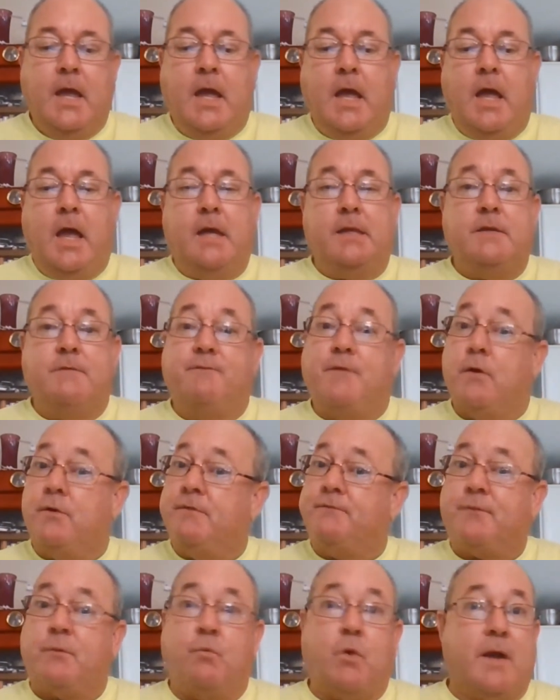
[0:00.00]
You
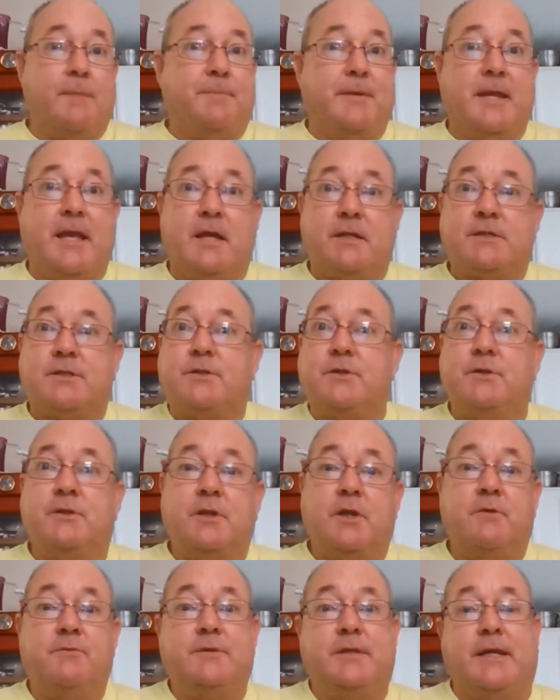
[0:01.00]
voted for wiping out student
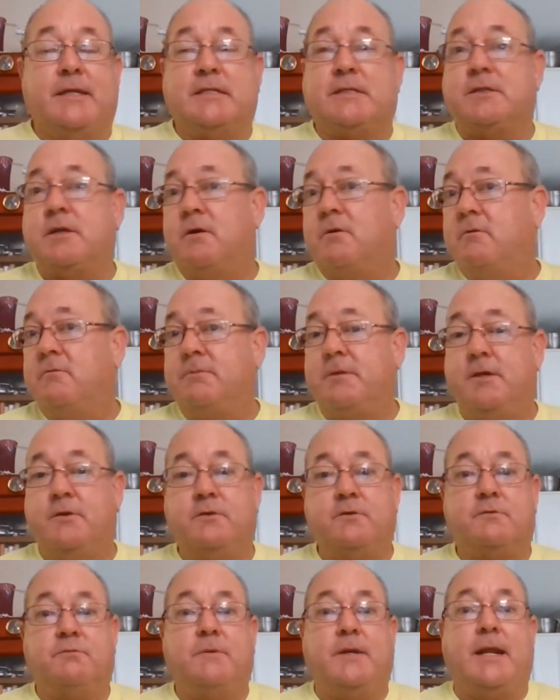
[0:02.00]
loan debt. So
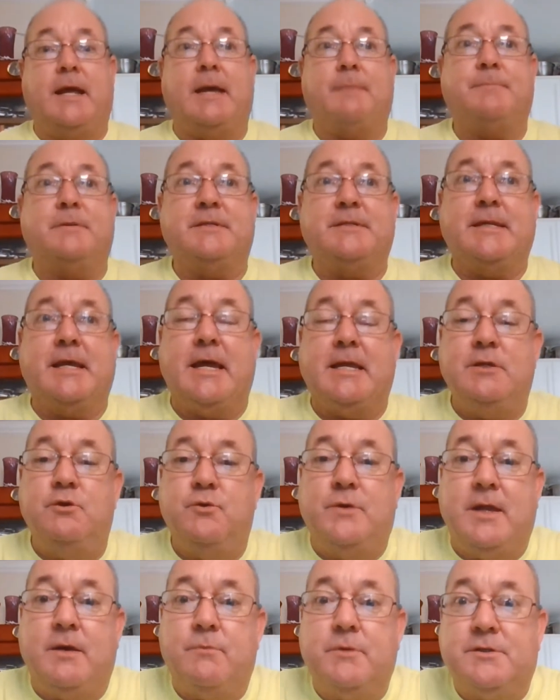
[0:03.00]
here's what happens: that you
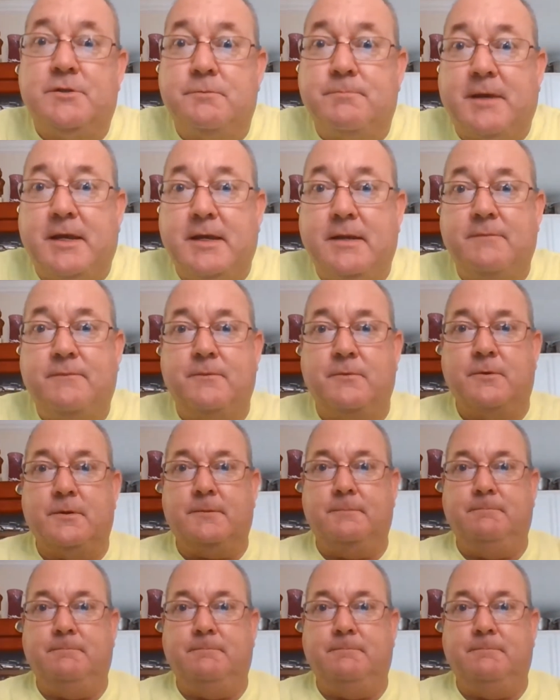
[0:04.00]
get what you pay for.